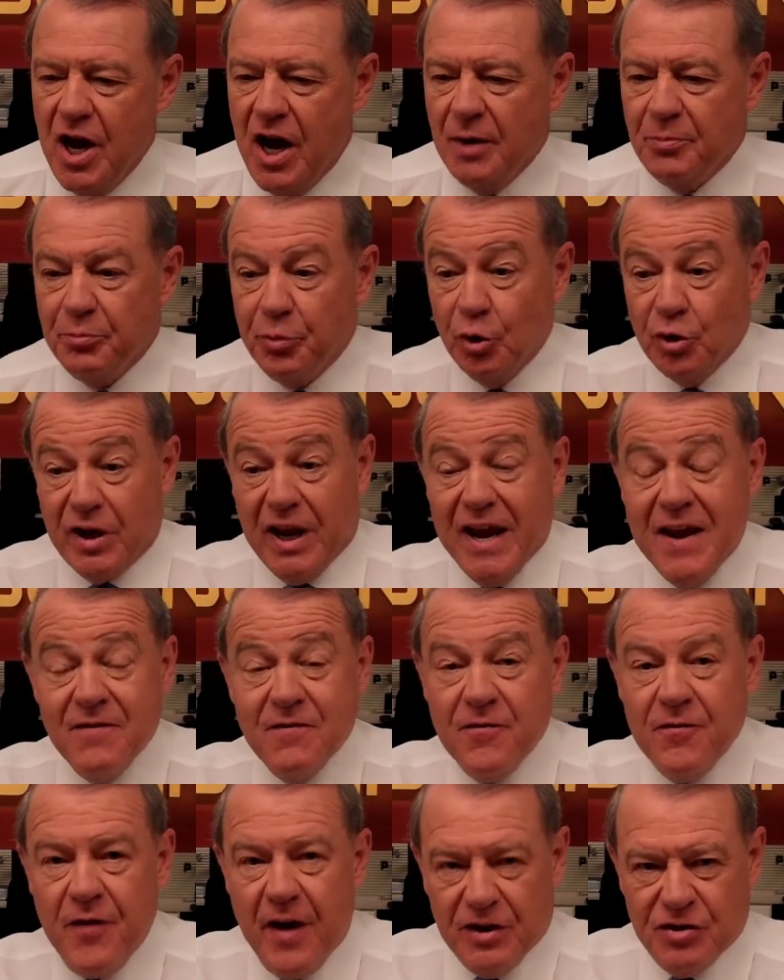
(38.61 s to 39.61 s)
and put
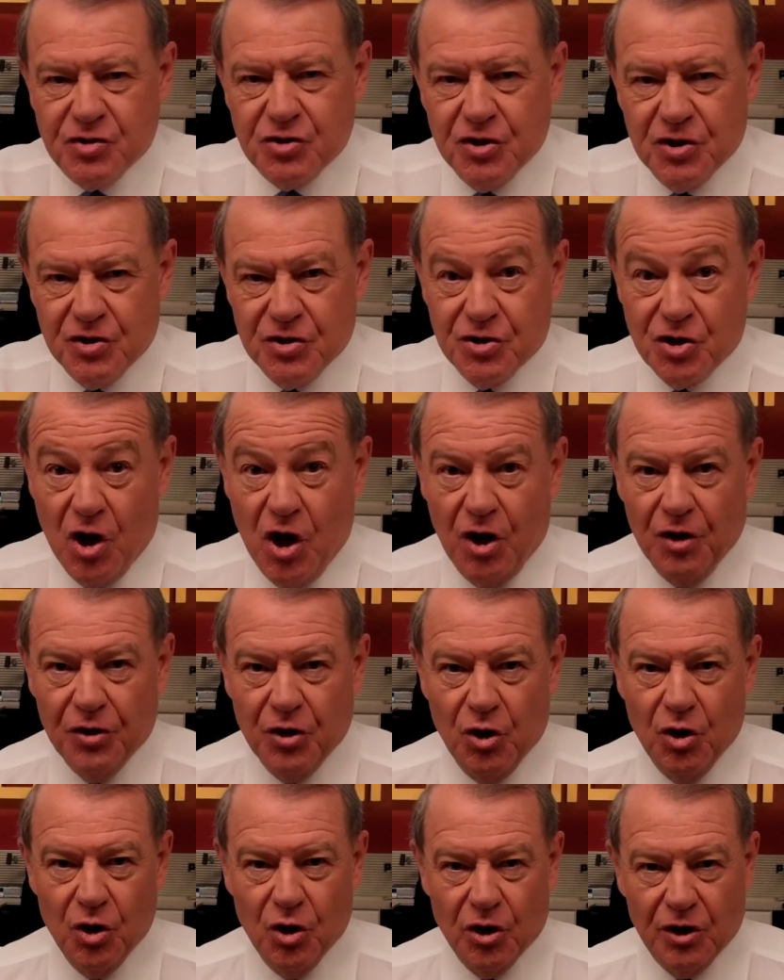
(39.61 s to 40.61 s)
investors on
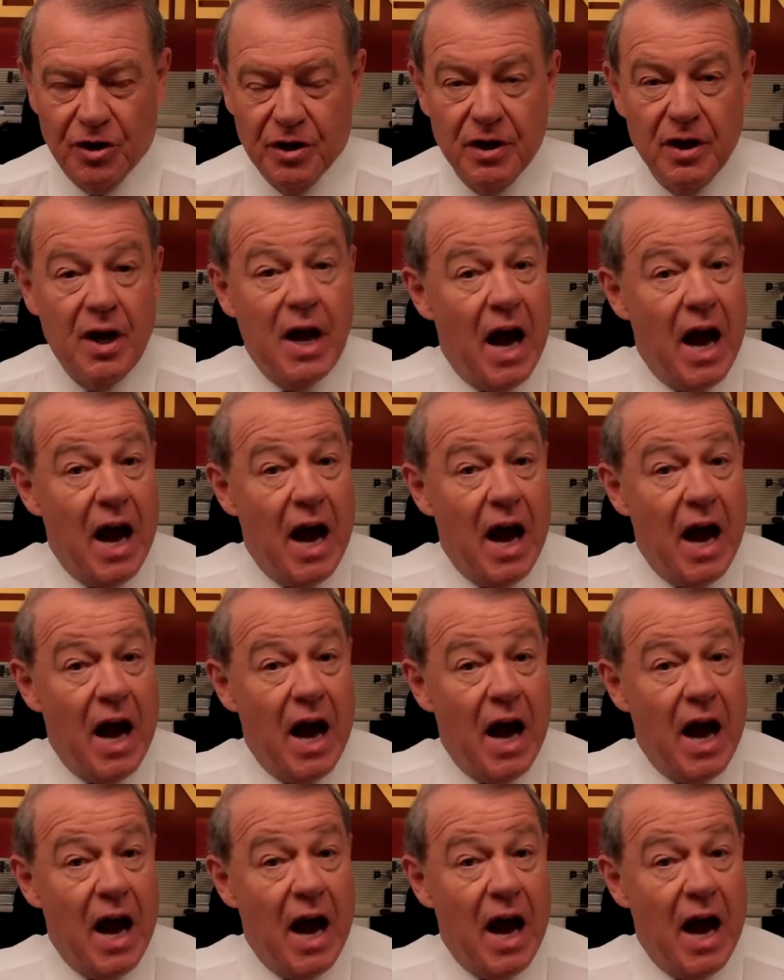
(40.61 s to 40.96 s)
the hook?